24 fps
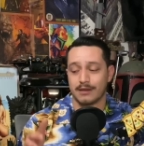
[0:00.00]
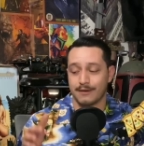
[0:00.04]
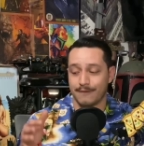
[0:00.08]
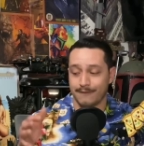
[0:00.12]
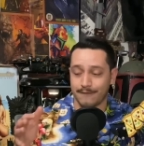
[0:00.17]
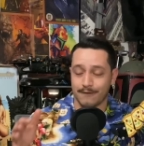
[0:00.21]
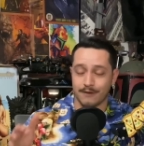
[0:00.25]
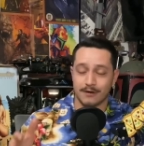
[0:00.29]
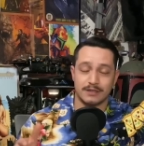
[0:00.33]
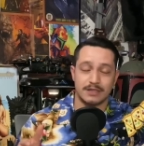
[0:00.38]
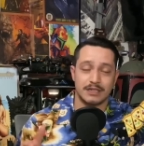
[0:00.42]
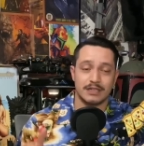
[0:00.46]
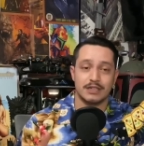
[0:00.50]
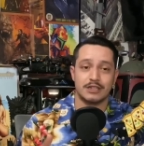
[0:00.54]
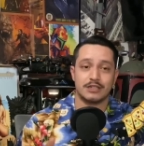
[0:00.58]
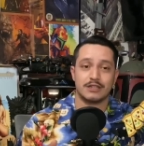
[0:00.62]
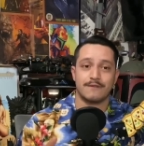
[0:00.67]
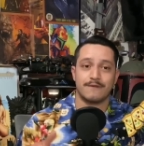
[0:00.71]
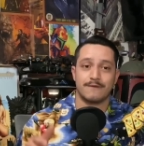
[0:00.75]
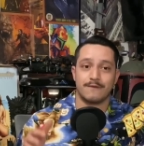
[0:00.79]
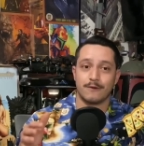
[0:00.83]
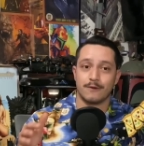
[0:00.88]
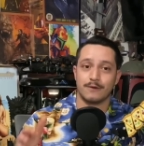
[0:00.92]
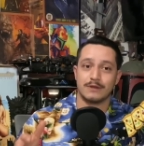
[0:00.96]
the first
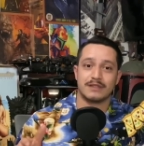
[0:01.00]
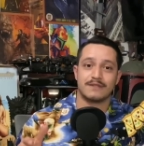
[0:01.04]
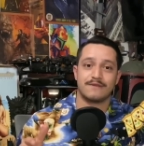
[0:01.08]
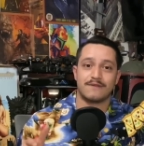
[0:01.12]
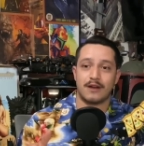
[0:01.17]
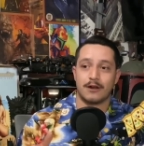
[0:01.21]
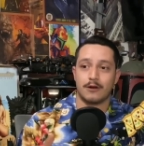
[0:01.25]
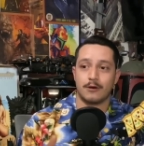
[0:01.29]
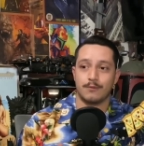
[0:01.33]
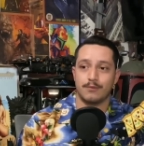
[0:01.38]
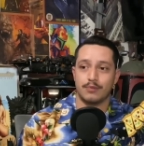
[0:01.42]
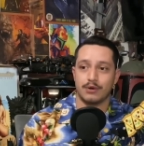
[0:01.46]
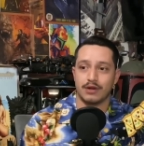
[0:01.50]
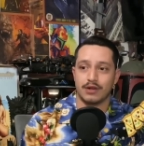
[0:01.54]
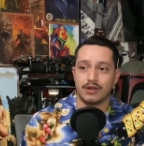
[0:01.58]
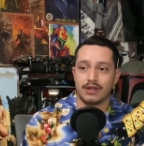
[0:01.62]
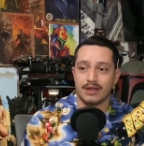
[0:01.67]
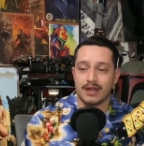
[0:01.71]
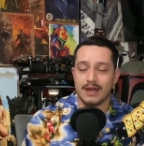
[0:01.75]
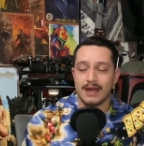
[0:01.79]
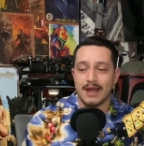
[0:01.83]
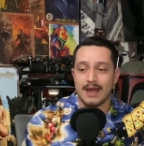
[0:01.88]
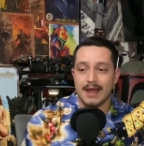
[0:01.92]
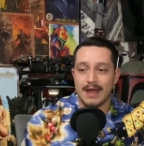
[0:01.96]
edition for this final book
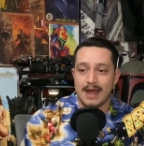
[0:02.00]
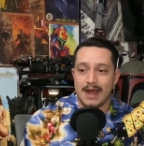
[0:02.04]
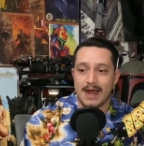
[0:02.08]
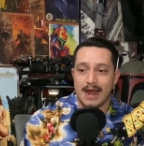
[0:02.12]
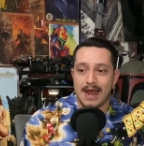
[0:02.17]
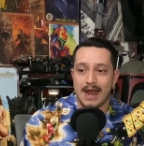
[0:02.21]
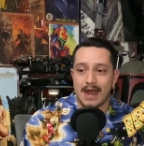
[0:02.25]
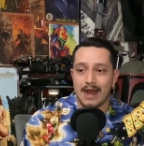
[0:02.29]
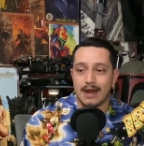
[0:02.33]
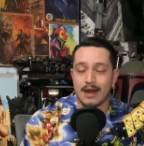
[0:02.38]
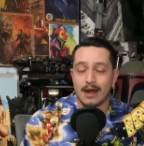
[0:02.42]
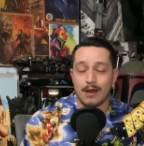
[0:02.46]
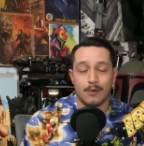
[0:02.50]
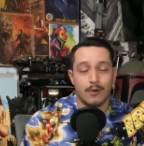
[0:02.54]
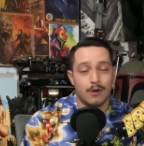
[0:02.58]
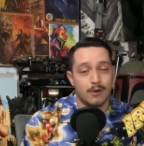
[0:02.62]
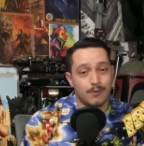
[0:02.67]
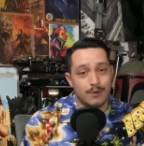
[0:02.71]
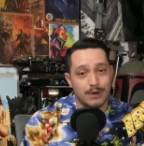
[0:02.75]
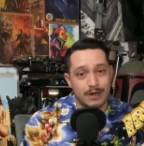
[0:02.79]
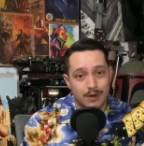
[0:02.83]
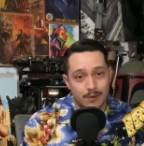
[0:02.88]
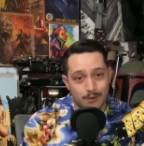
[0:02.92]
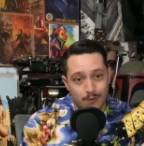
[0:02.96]
and I will
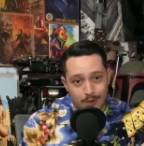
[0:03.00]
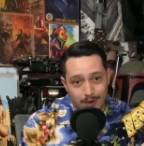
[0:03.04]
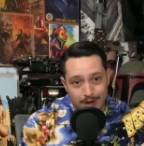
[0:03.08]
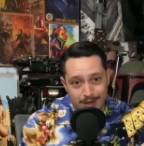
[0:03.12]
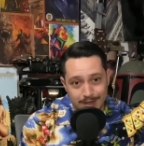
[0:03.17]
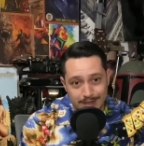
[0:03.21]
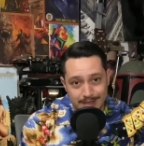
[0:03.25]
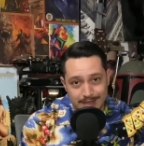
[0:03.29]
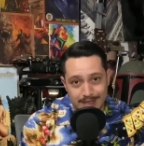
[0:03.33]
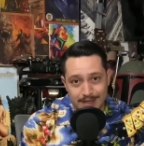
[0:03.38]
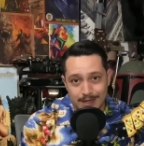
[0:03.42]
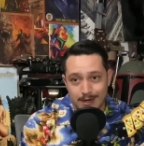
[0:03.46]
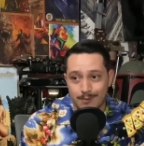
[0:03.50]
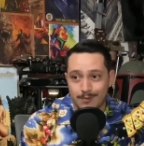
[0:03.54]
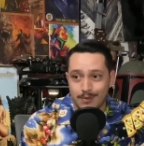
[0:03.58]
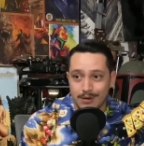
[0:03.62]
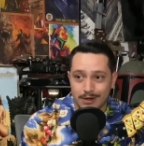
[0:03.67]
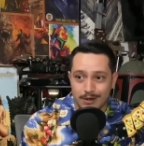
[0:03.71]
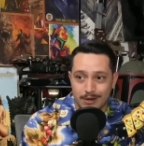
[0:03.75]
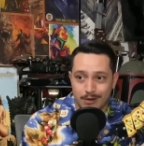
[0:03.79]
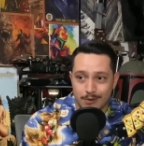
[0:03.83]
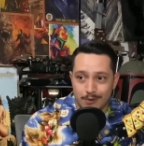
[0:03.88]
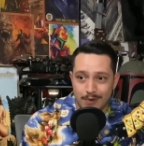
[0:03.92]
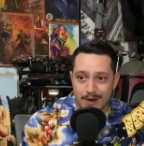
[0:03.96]
read it once and I'll put
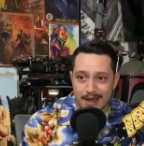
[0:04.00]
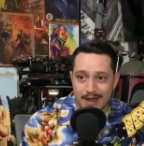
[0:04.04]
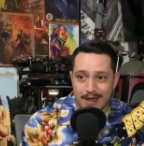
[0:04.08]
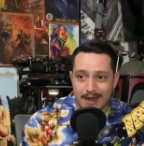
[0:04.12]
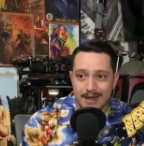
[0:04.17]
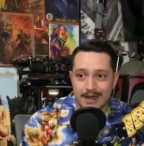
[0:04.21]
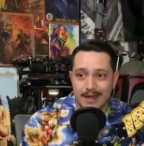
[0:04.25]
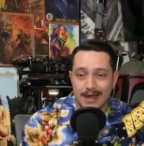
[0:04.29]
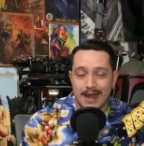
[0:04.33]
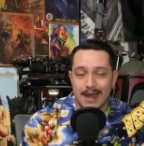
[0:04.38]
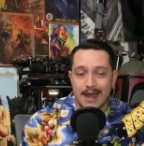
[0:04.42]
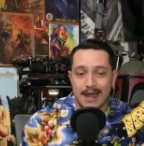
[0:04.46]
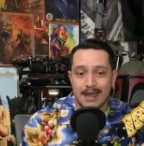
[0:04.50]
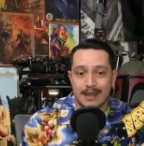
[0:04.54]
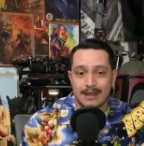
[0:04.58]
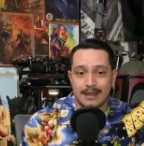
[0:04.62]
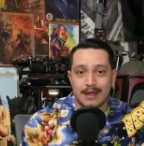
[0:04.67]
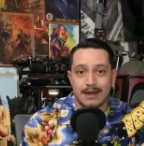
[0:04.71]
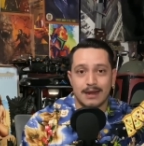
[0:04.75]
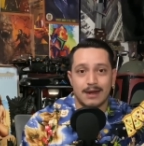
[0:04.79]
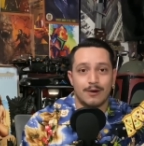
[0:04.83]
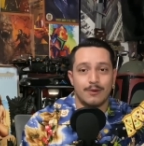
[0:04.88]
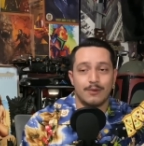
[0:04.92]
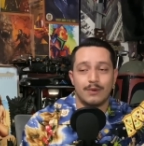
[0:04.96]
it away and
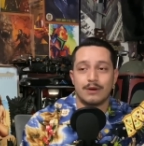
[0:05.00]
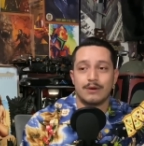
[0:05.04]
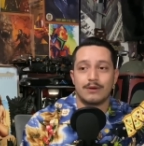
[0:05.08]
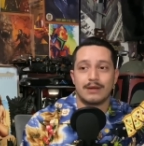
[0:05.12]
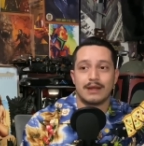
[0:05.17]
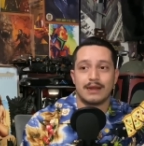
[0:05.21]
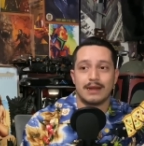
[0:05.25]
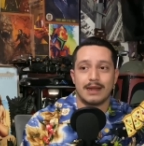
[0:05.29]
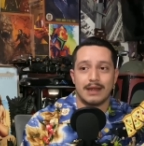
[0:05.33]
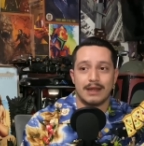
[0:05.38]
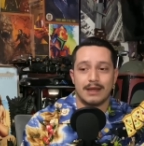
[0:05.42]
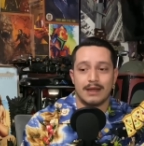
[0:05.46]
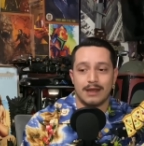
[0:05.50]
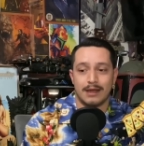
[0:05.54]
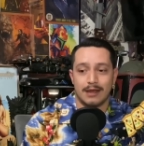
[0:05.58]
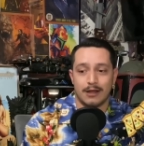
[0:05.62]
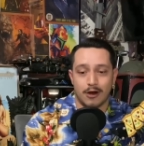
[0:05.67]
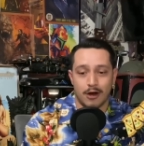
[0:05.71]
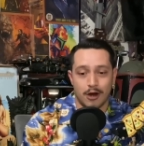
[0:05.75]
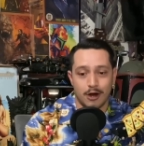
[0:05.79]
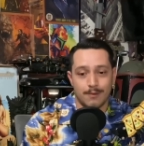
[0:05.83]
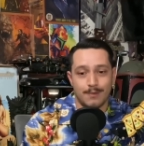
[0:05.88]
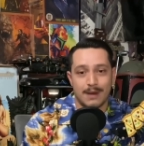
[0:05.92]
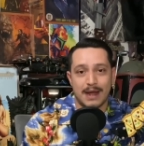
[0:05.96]
then I will get a
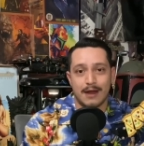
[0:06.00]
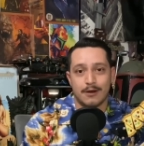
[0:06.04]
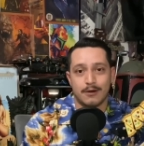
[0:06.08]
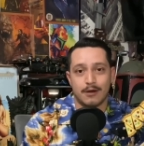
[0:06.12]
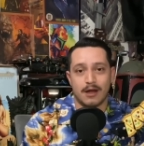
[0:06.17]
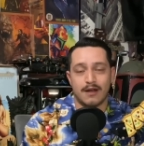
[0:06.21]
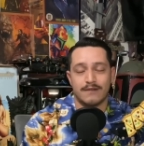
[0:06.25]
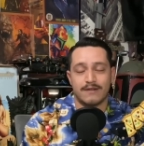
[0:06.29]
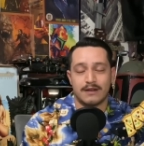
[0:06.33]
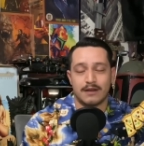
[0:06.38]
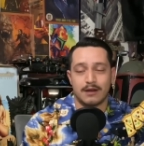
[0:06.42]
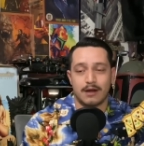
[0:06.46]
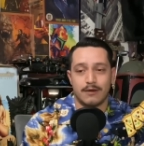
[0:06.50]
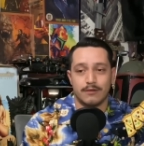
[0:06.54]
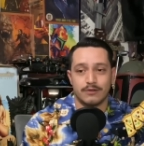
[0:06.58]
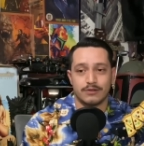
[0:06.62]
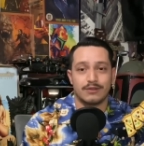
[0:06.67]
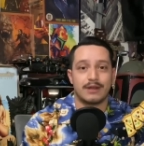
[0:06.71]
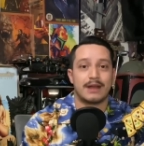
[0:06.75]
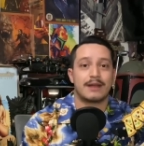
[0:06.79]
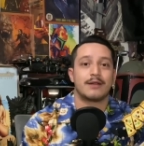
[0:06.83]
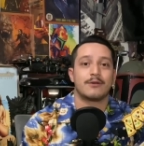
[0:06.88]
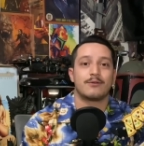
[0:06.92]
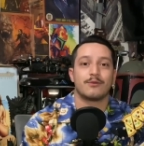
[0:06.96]
hardback graphic novel
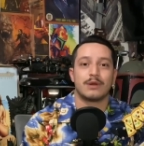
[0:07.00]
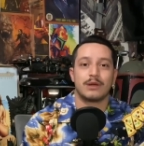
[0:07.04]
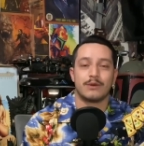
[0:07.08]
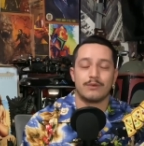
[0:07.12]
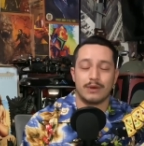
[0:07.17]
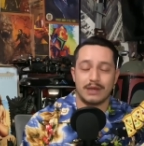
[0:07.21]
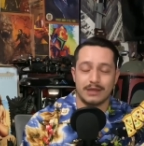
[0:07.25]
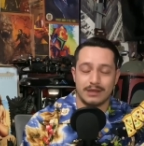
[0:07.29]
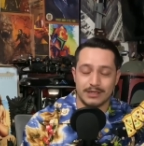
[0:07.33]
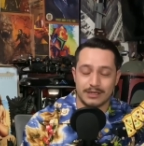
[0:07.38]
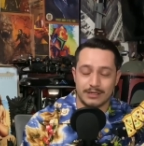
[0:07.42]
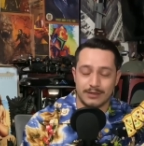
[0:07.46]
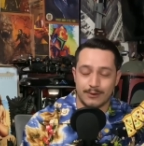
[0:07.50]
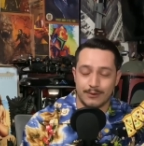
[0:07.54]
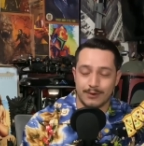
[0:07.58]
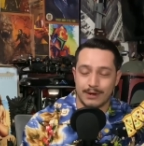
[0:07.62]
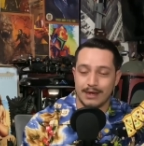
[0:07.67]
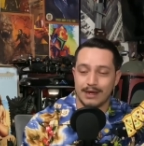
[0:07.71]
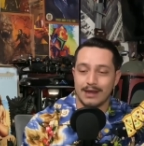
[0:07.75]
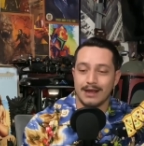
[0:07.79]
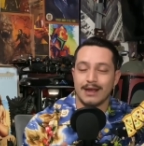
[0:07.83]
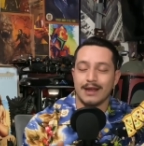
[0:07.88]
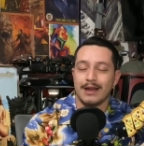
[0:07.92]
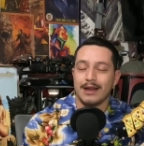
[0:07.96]
so I can reread the
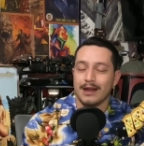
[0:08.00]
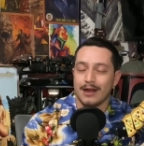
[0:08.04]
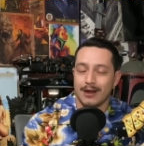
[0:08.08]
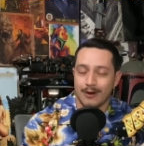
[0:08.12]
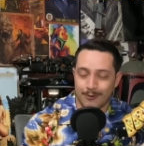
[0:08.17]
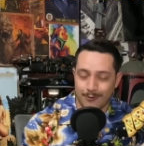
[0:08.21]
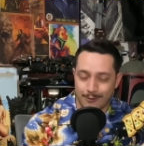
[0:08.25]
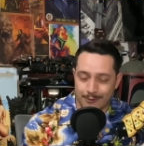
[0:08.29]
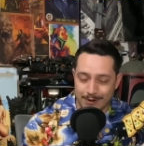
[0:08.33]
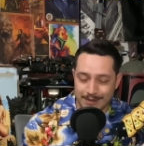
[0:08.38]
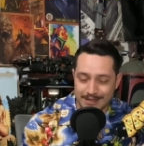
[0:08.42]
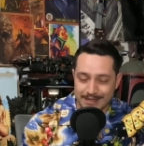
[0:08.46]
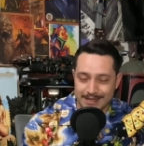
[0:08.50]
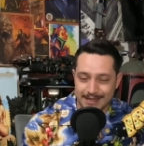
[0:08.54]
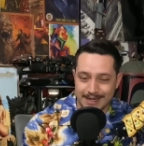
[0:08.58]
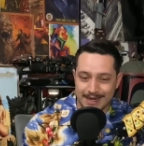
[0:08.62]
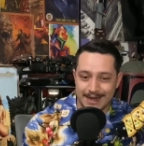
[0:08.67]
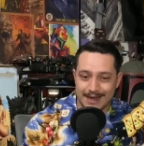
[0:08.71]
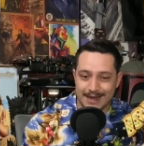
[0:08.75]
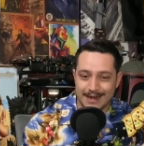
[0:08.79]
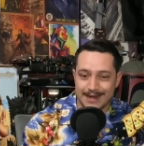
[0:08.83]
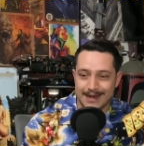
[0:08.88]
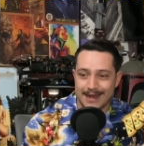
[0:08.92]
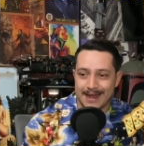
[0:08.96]
story once
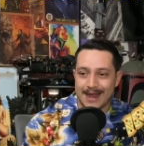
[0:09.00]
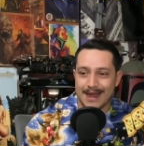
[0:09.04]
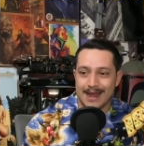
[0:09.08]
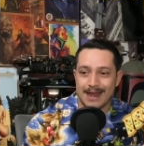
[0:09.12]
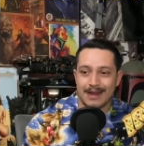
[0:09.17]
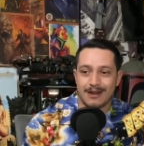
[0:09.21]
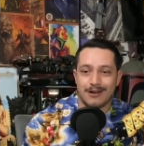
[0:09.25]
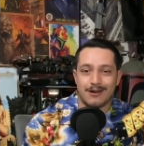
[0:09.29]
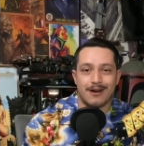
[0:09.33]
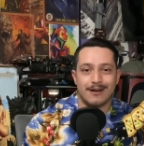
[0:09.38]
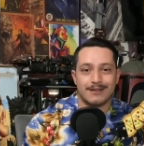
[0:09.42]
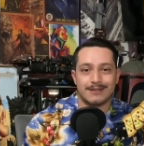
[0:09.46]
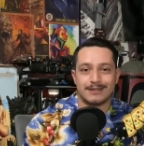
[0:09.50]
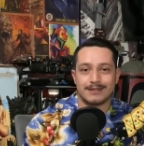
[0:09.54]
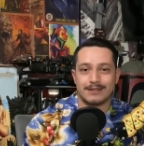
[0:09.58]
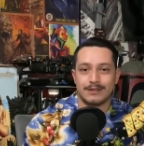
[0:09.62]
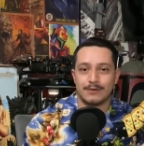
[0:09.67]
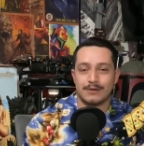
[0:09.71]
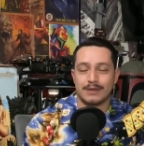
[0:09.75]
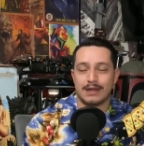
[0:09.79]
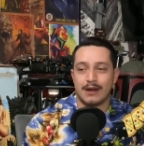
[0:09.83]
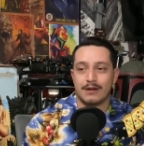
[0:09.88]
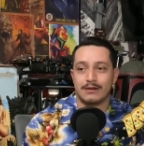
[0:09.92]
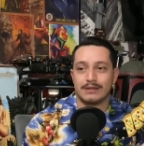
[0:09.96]
again and constantly
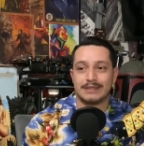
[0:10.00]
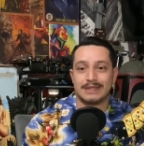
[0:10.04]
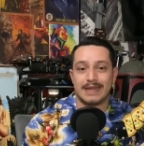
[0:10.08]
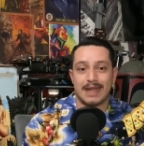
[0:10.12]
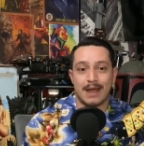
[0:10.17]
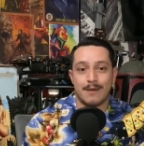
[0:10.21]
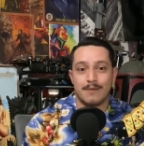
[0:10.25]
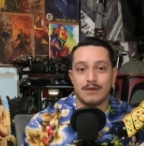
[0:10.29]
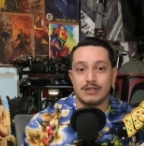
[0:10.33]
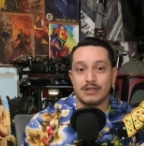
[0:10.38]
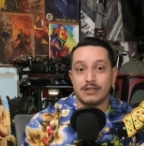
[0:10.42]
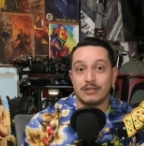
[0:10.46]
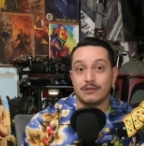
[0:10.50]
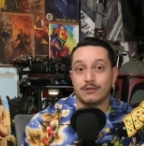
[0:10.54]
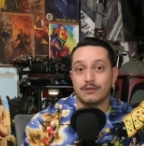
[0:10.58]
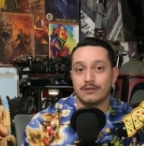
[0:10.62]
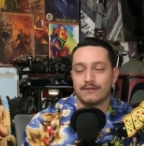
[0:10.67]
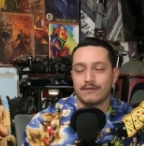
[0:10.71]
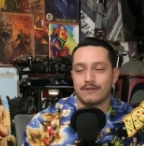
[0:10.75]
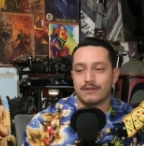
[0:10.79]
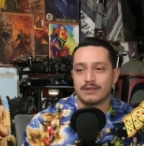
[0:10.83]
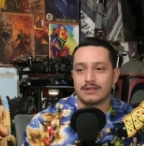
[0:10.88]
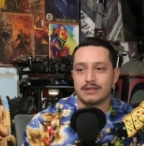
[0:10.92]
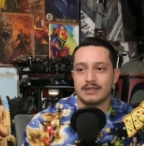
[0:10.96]
without damaging those
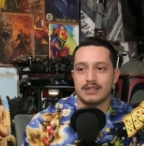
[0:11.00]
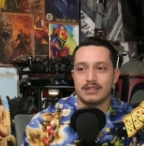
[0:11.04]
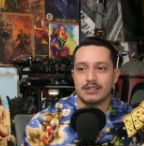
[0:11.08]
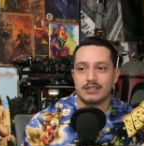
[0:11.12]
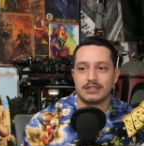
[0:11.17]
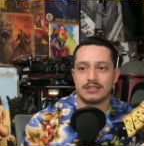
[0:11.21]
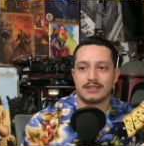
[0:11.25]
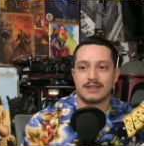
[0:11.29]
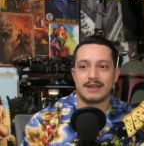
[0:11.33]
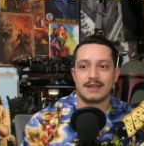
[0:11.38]
first editions.